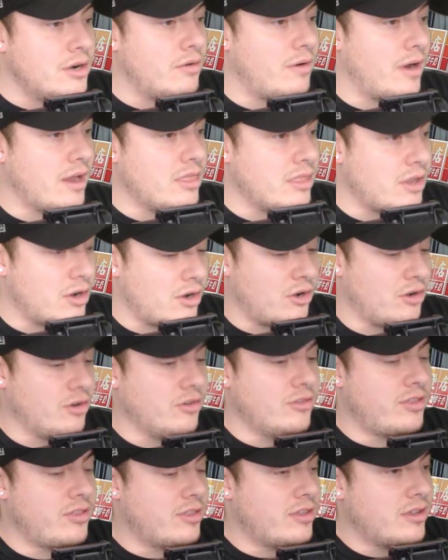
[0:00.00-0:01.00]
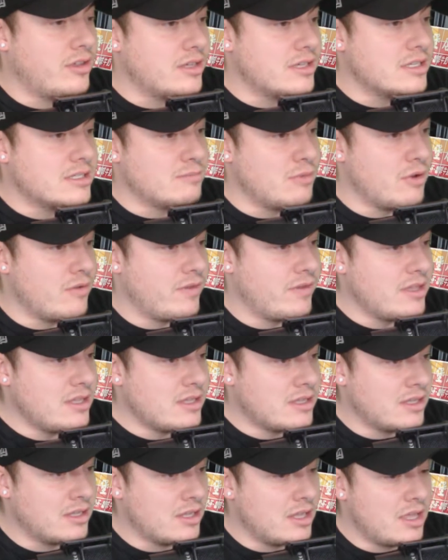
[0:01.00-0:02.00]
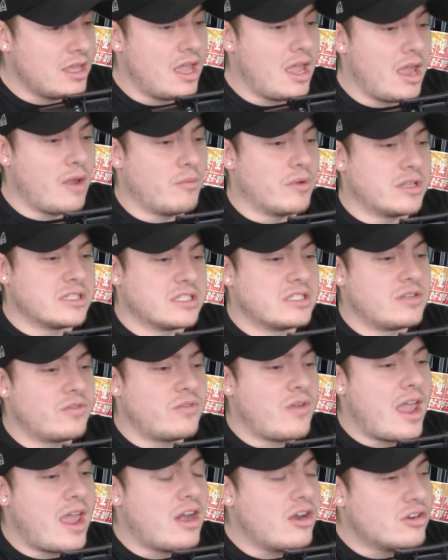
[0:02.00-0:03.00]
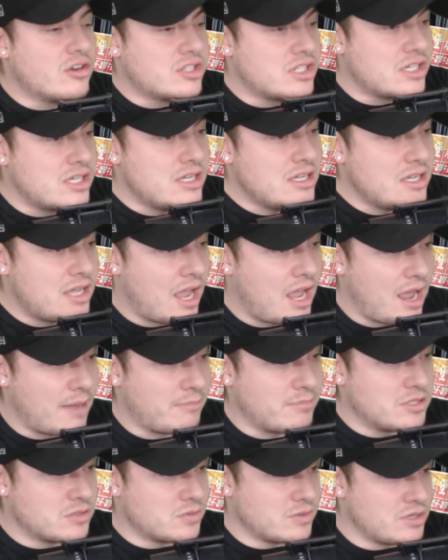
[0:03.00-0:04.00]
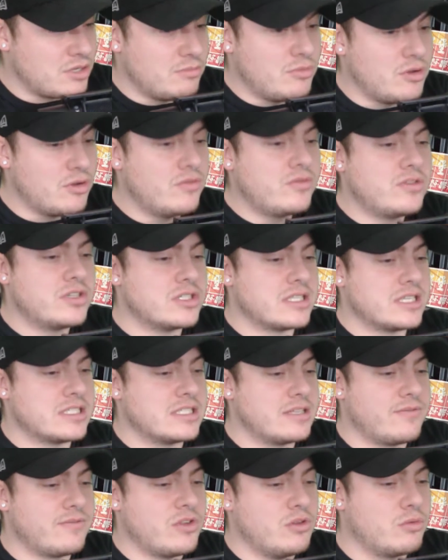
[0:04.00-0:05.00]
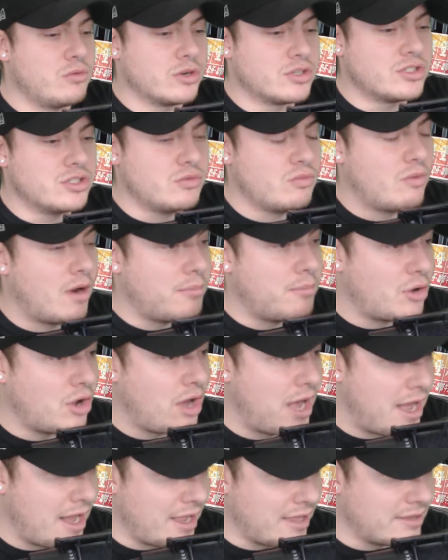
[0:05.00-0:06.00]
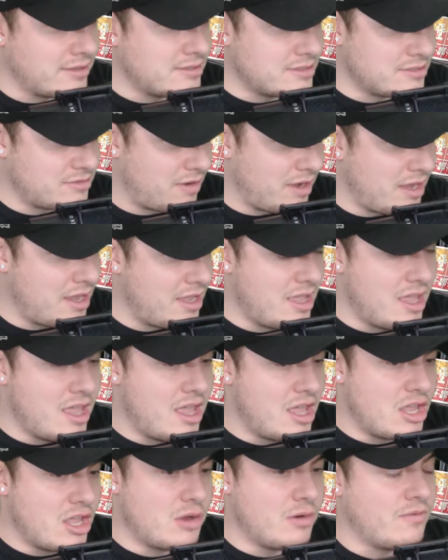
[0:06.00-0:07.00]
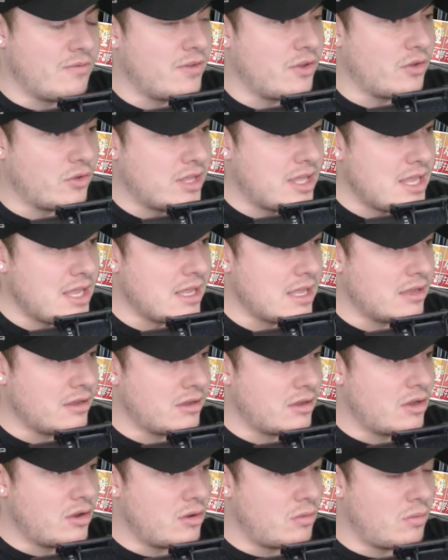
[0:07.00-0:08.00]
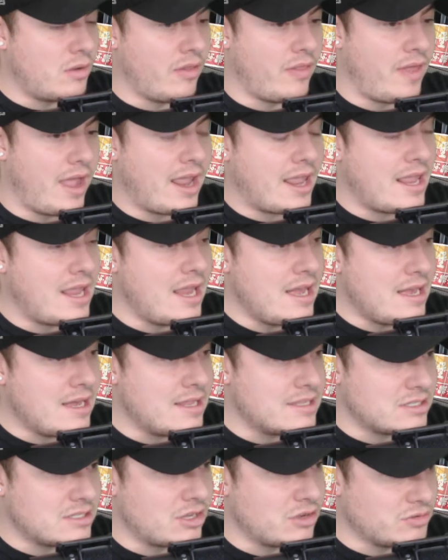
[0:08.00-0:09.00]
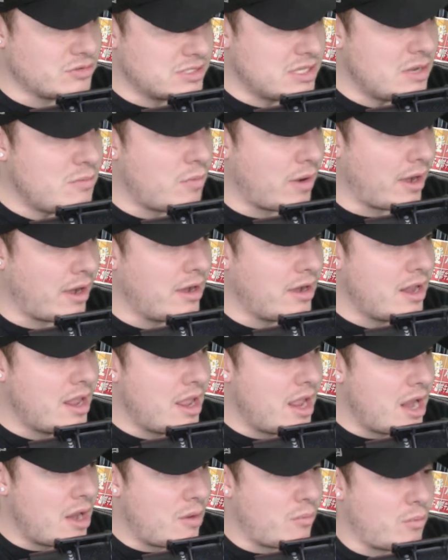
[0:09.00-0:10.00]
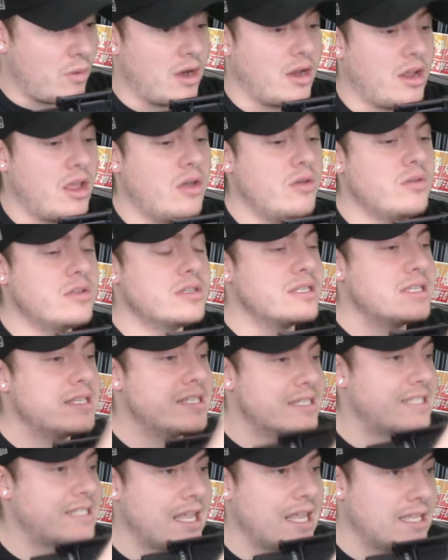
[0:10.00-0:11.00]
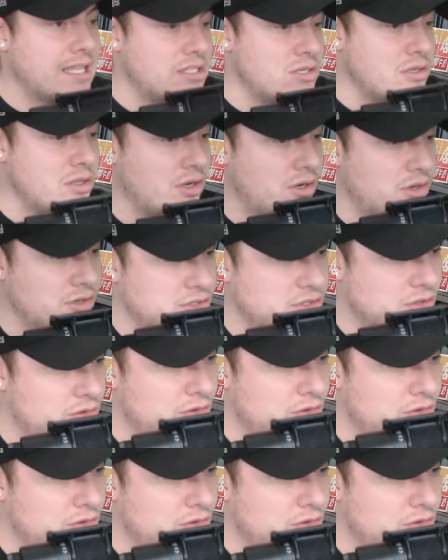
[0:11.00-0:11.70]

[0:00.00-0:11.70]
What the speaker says: right, the Earth is moving. And once energy happens when you move, just as if you were to rub your hands, right, you'd feel heat. Well, that heat needs to go somewhere, and where it goes is into the Earth's